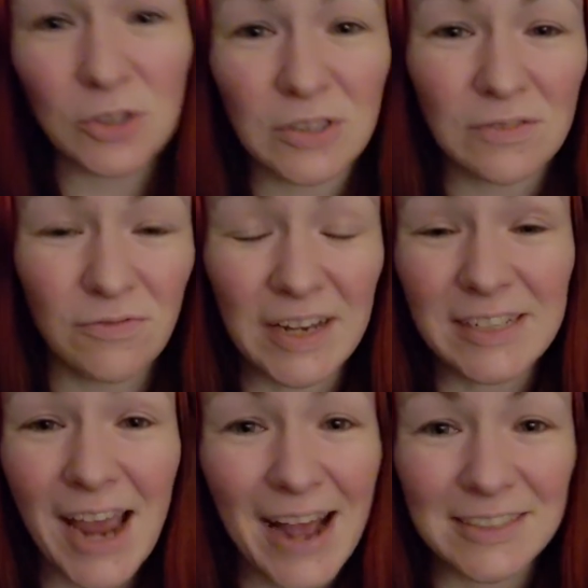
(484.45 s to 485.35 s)
are just
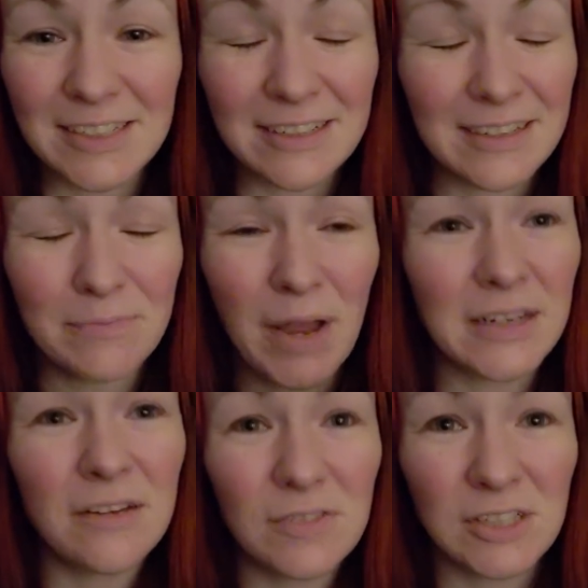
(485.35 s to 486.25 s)
fantastic and
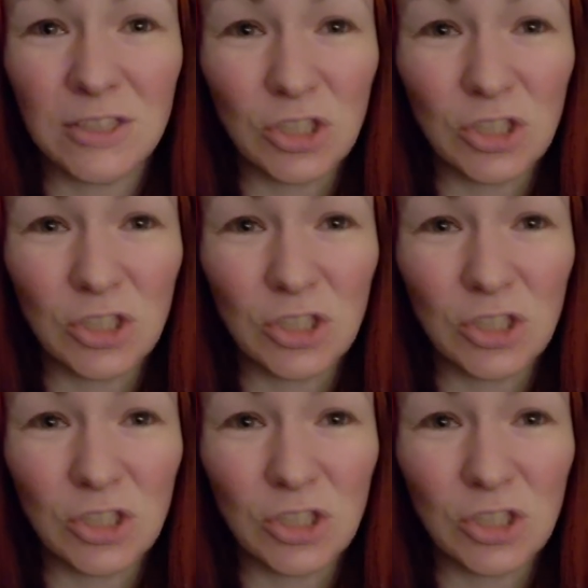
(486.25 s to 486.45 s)
magnificent,